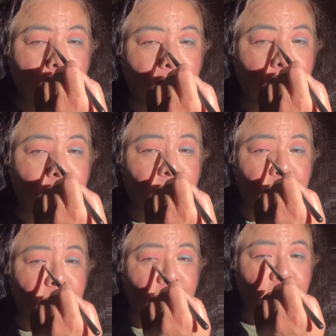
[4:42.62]

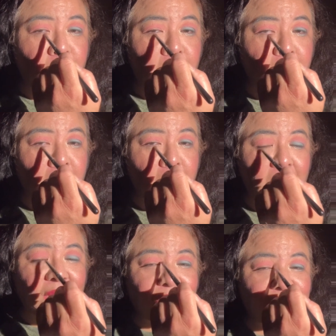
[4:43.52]
Ooh,
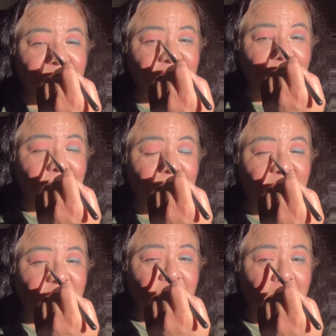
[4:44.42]
I like the song
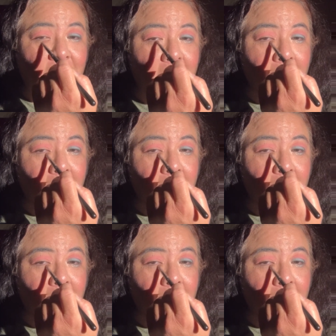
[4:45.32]
Impossible.